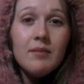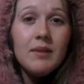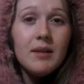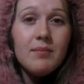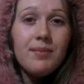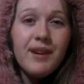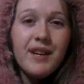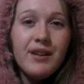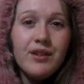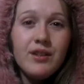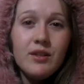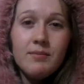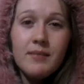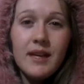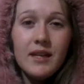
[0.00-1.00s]
be a
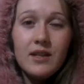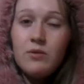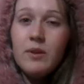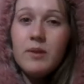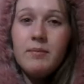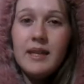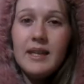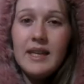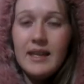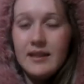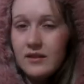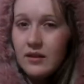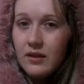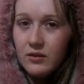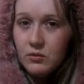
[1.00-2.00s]
pirate, you might as well be an
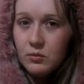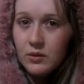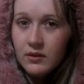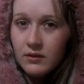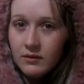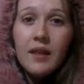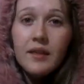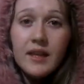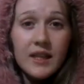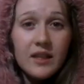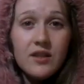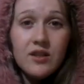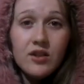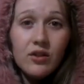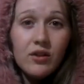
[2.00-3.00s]
excellent one. They'd
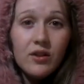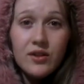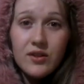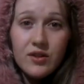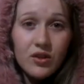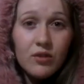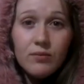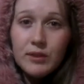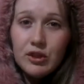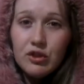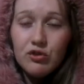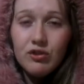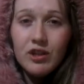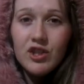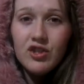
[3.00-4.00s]
stolen so
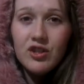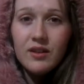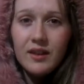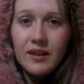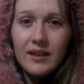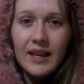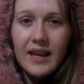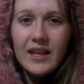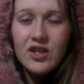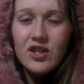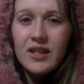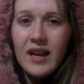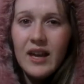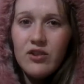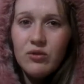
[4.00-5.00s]
much treasure that they
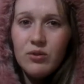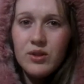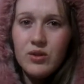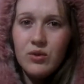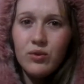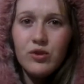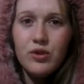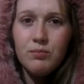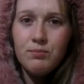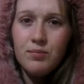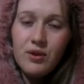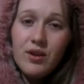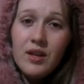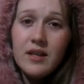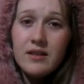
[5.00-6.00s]
actually had to resort to
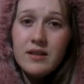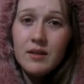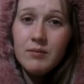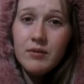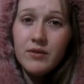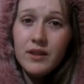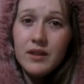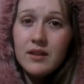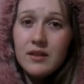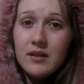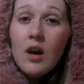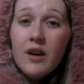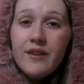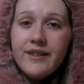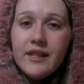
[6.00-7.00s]
burying some of it.
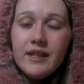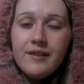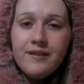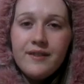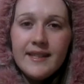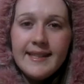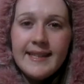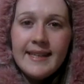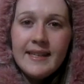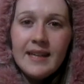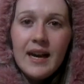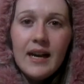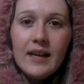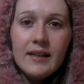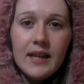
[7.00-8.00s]
After Lafitte
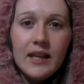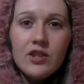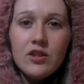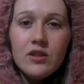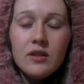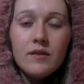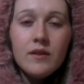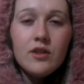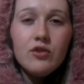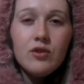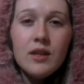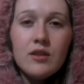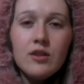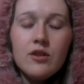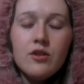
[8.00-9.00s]
died, legends of his
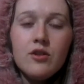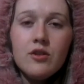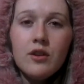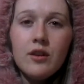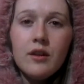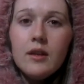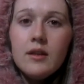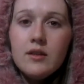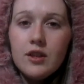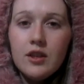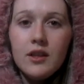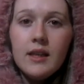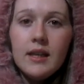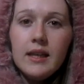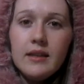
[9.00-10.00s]
treasure started
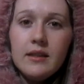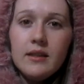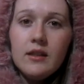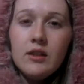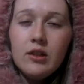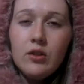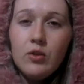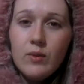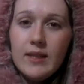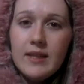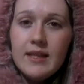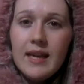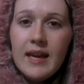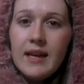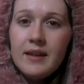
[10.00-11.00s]
circulating
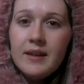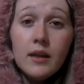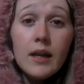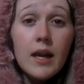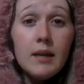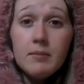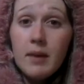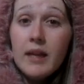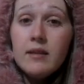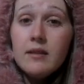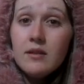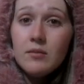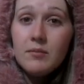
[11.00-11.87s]
Louisiana. It might still